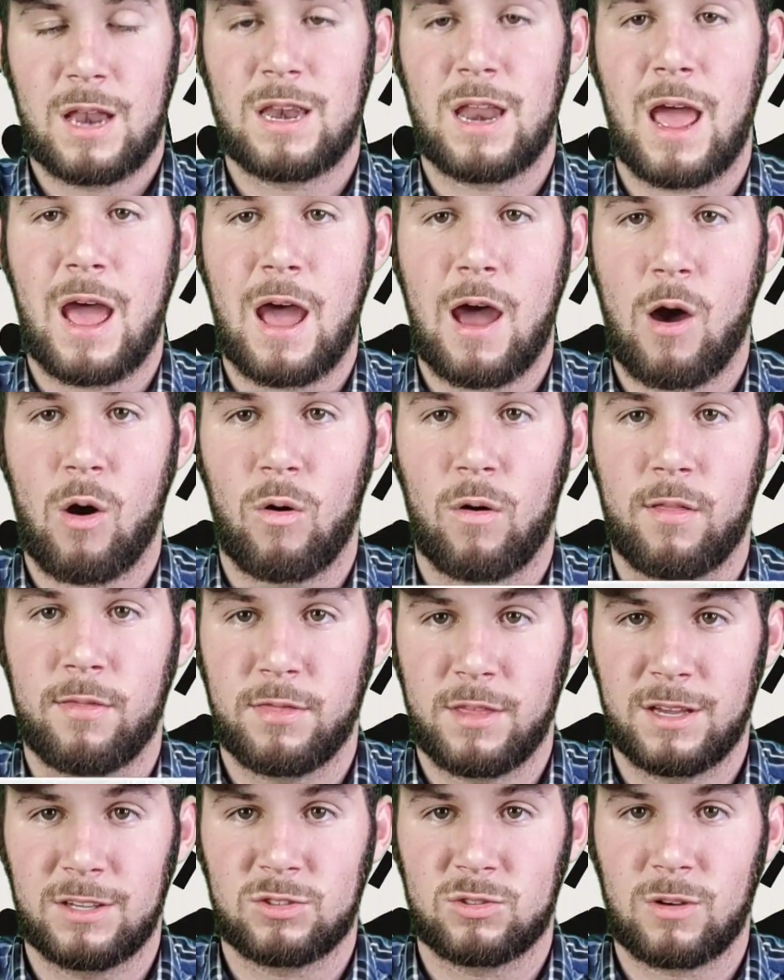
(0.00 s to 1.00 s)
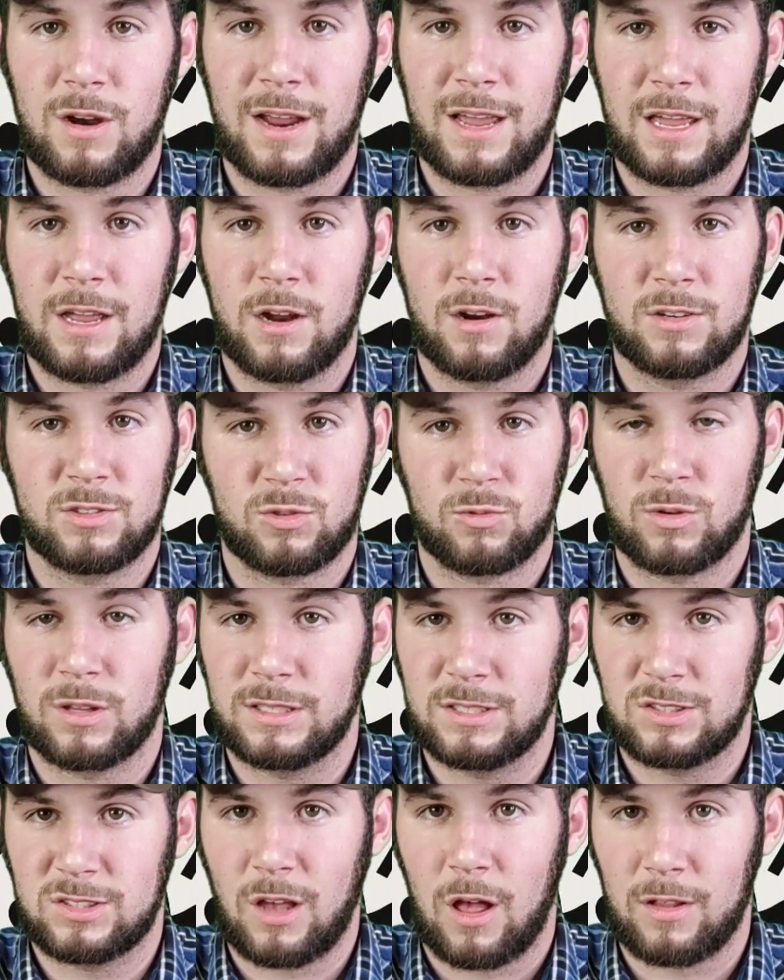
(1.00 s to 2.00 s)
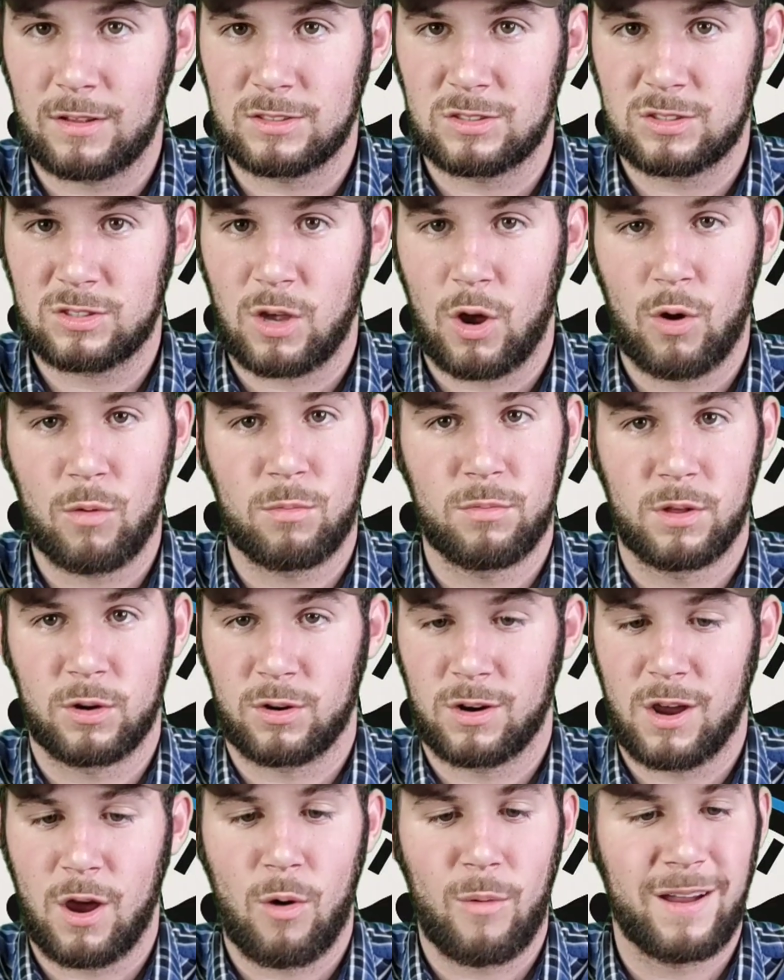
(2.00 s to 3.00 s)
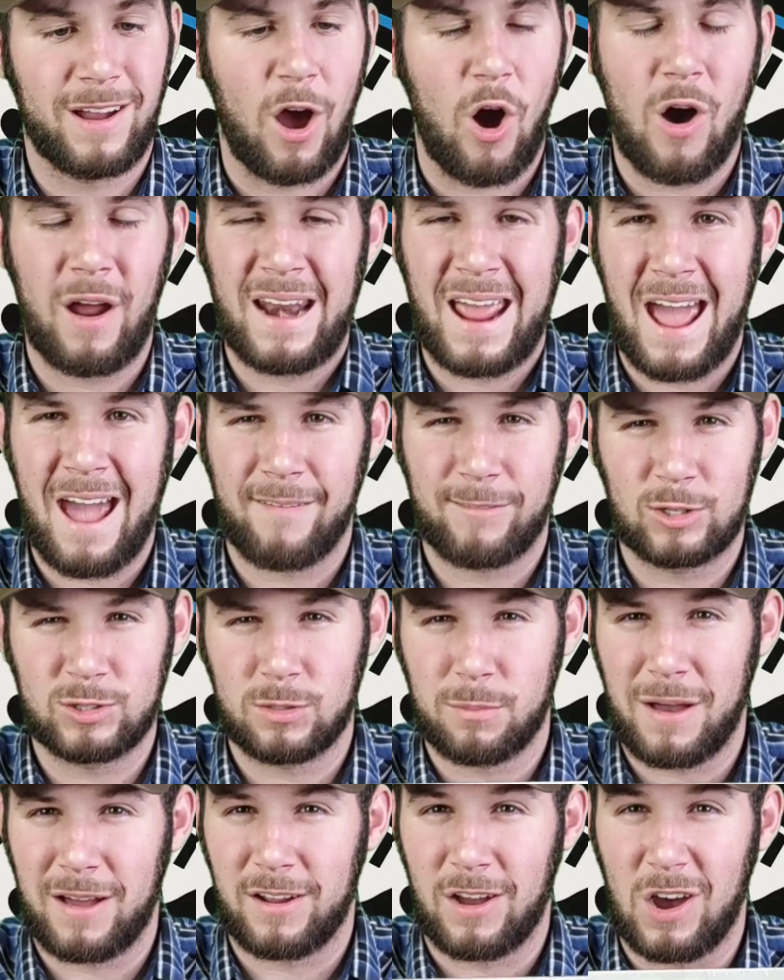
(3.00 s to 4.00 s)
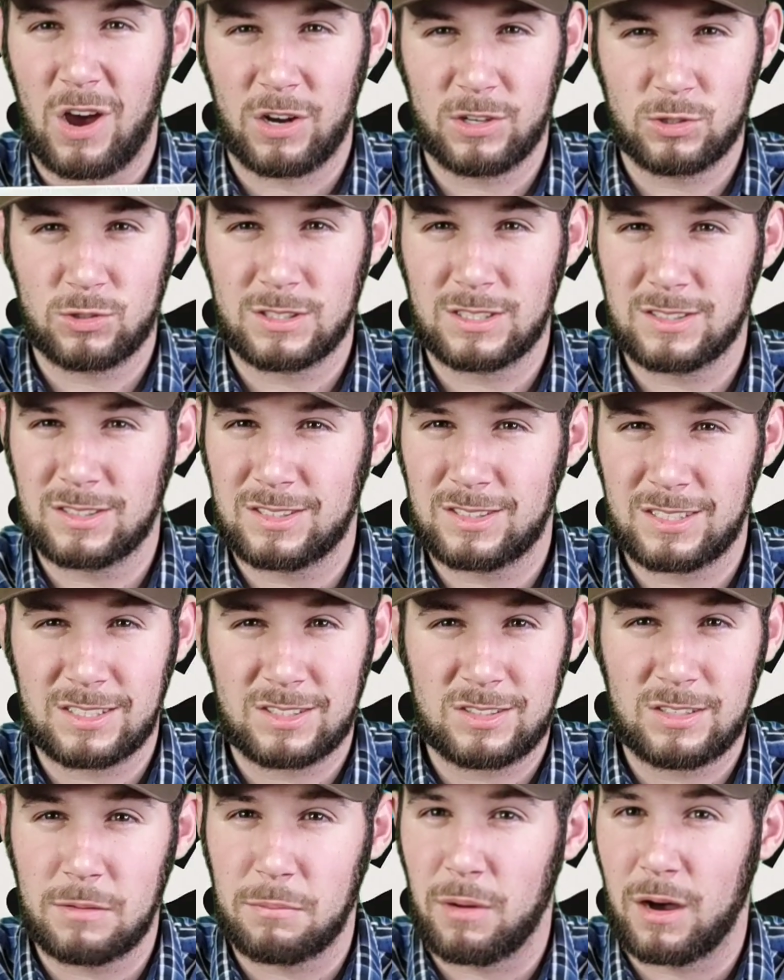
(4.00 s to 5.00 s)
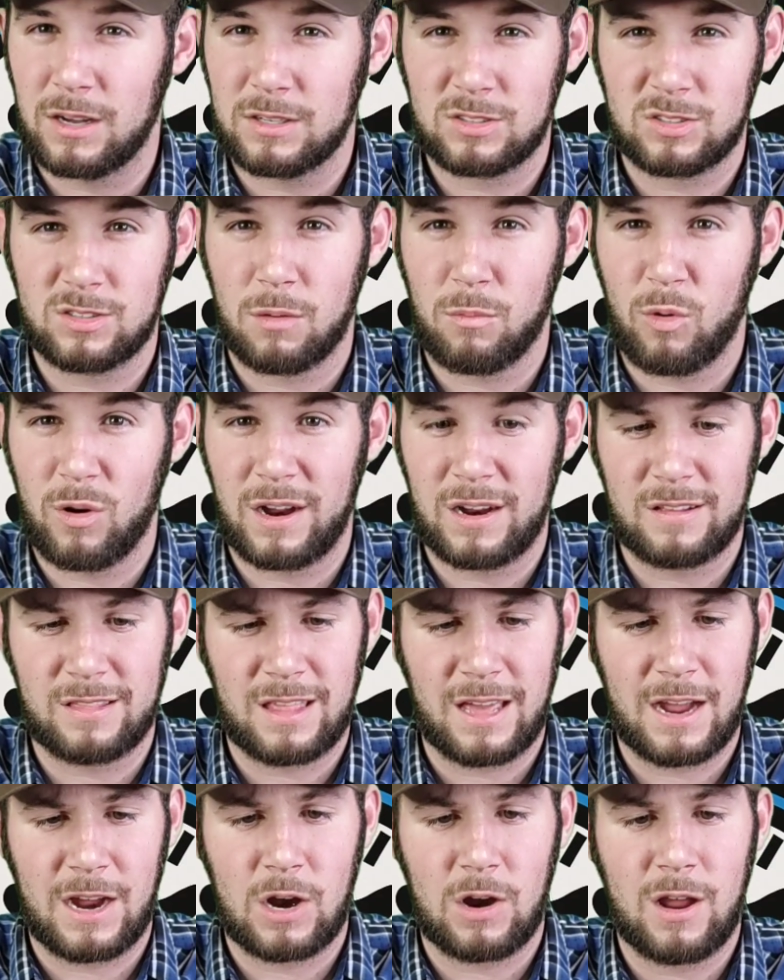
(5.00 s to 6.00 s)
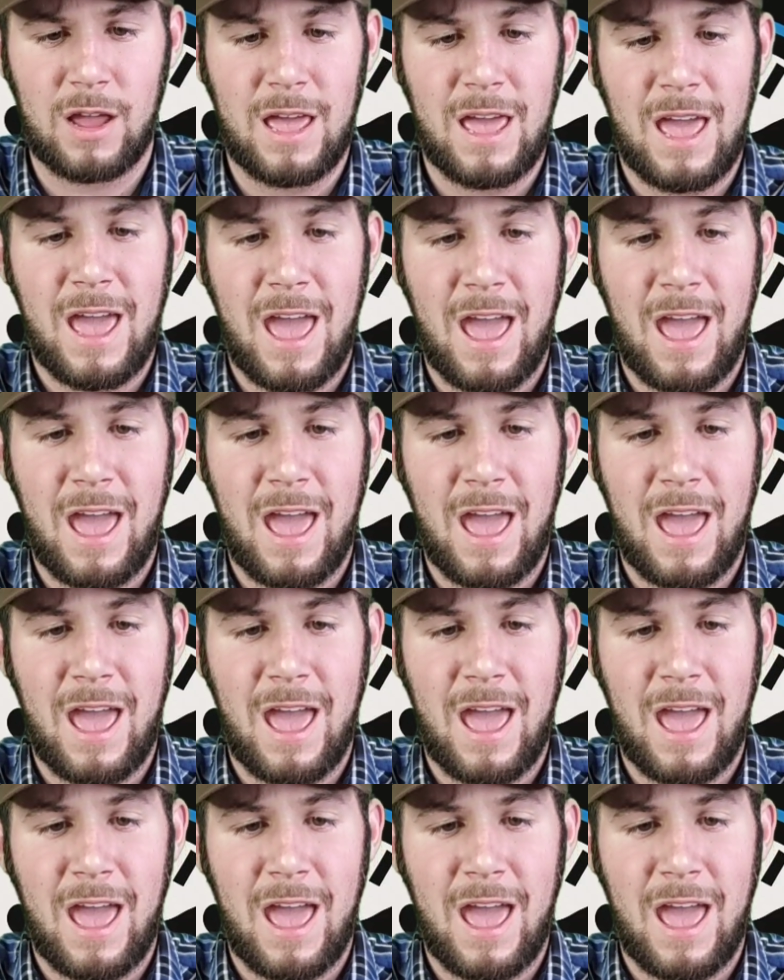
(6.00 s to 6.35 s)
Now, this right here is a really solid scope. They're going on average about 160 bucks, somewhere in there.